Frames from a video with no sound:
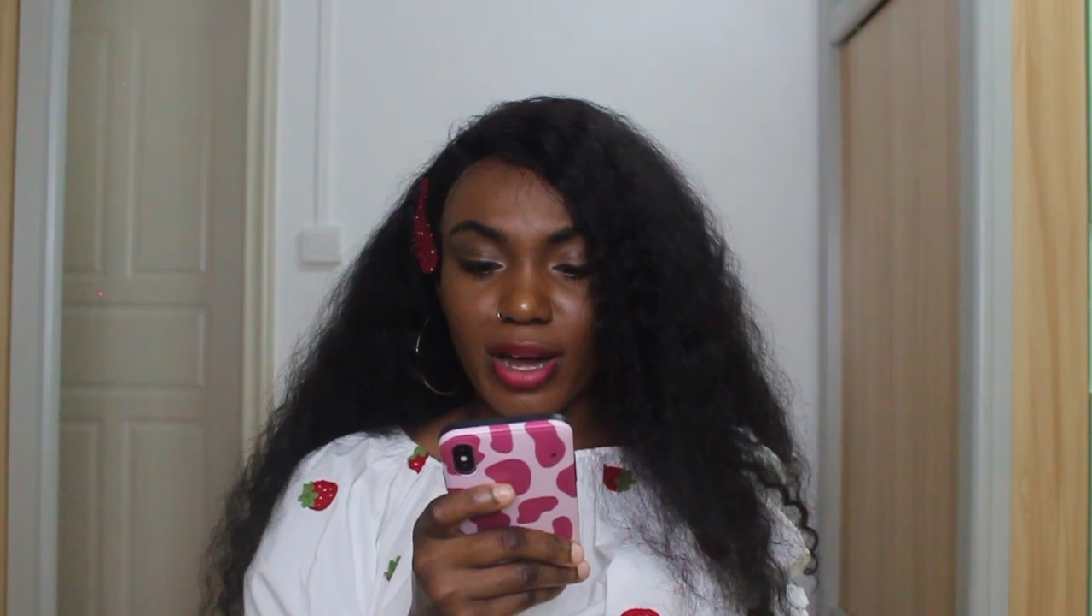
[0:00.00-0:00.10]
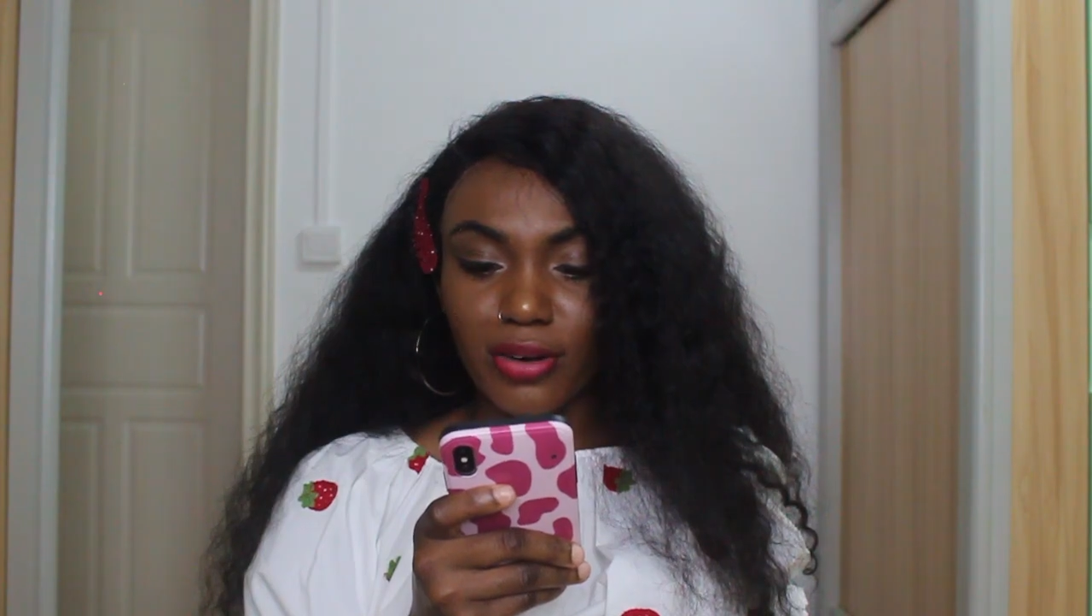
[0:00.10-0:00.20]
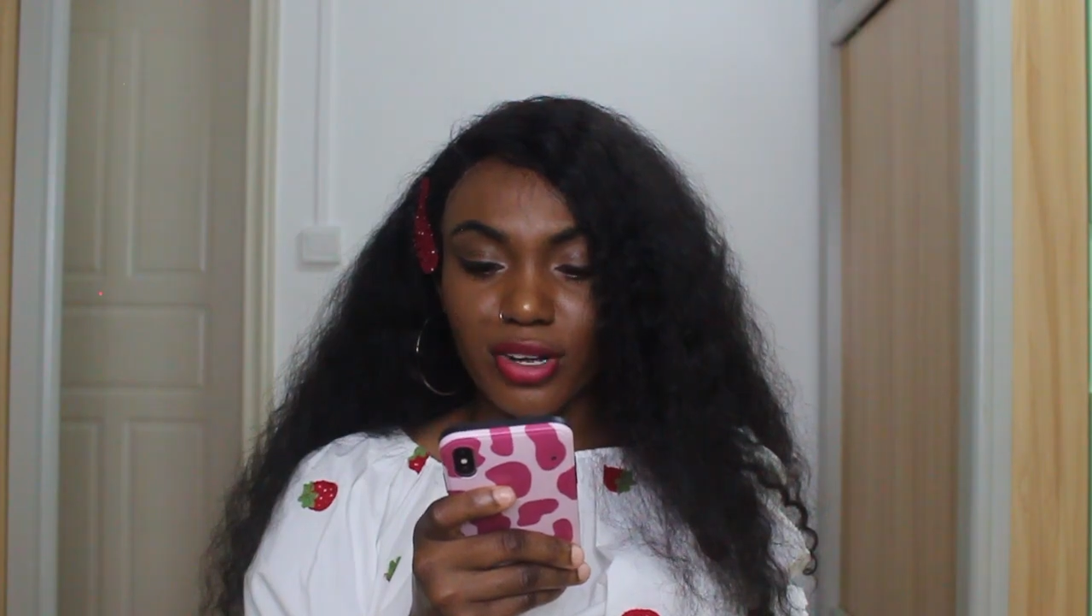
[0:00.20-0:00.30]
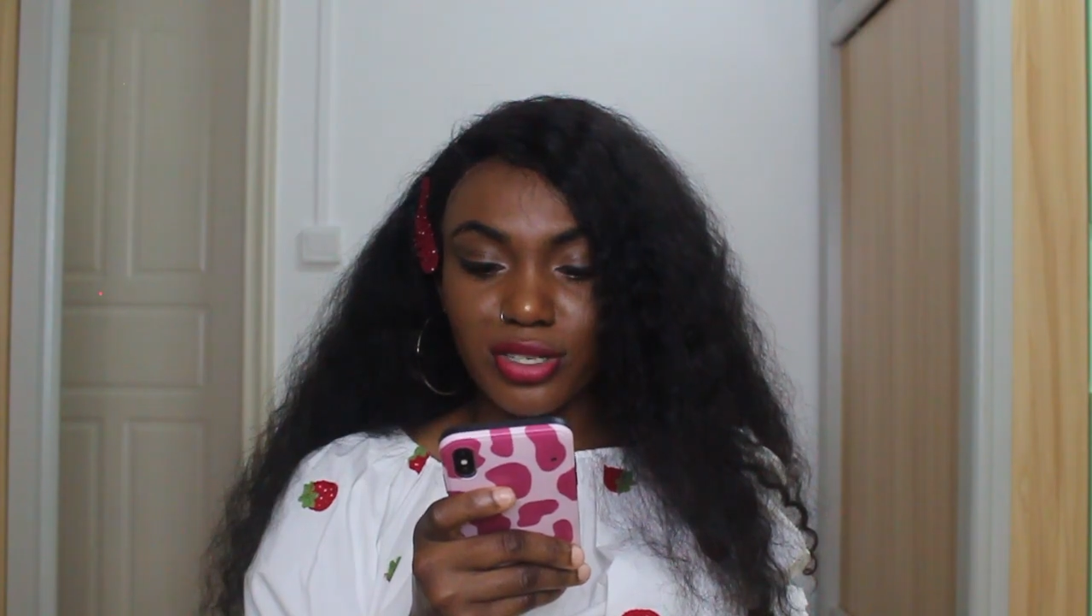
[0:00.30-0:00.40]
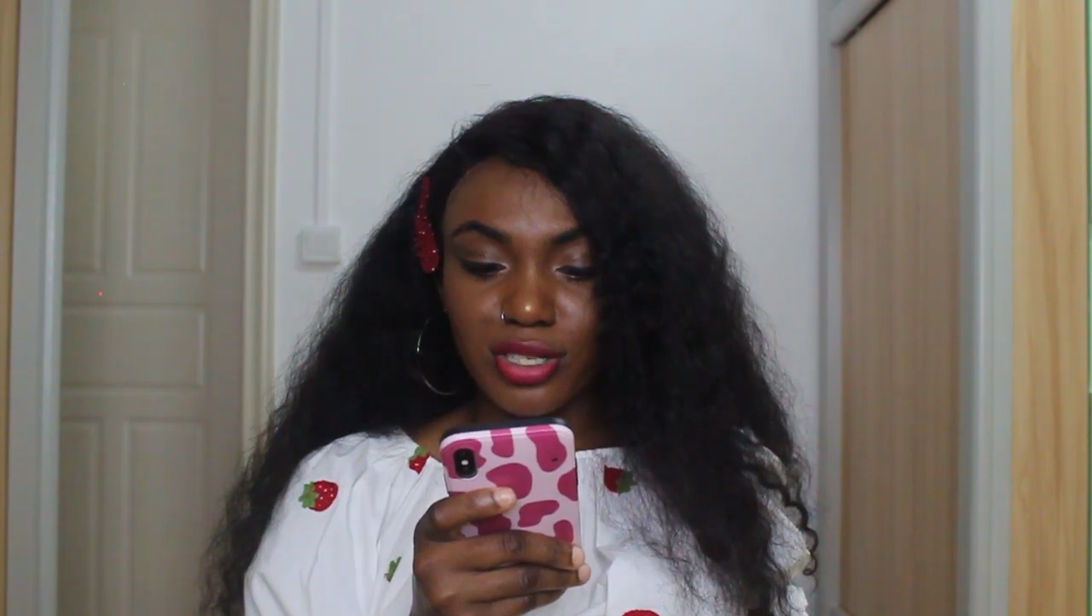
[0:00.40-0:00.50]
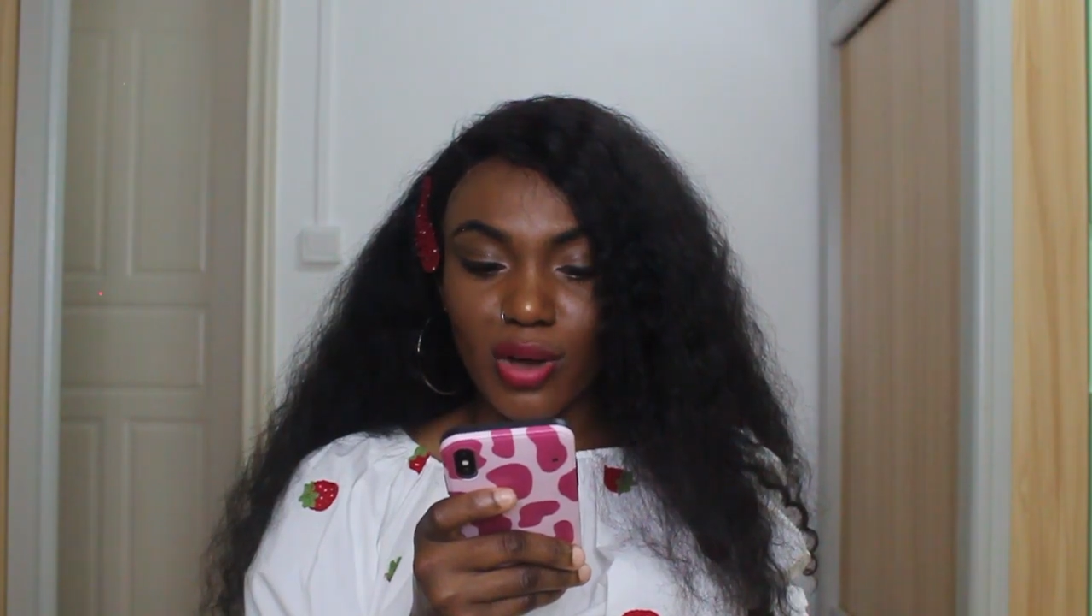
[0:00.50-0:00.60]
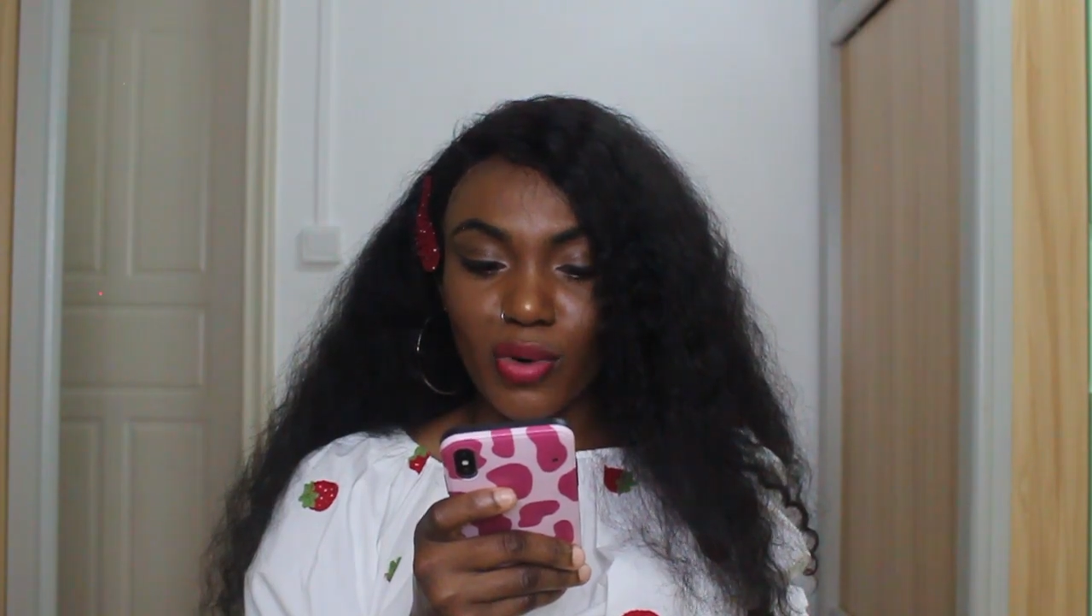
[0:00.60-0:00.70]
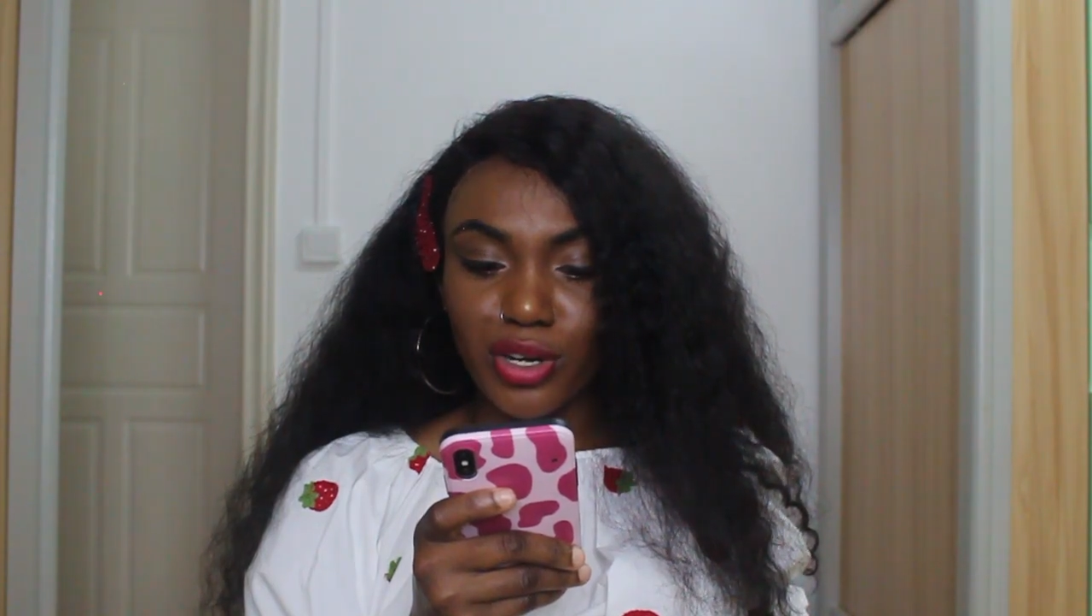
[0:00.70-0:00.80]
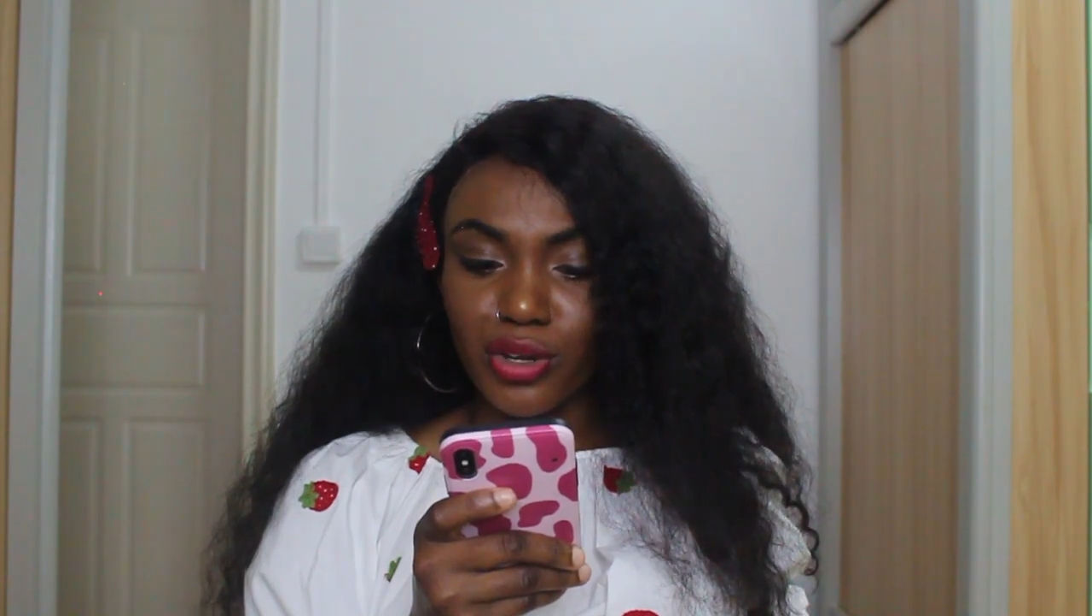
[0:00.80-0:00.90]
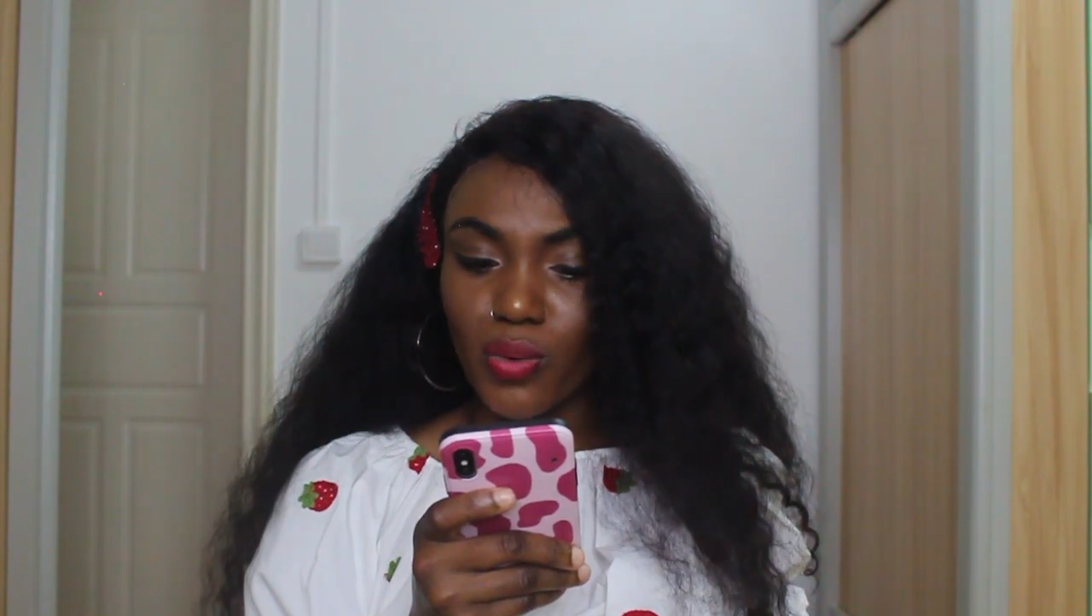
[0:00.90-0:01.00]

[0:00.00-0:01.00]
across someone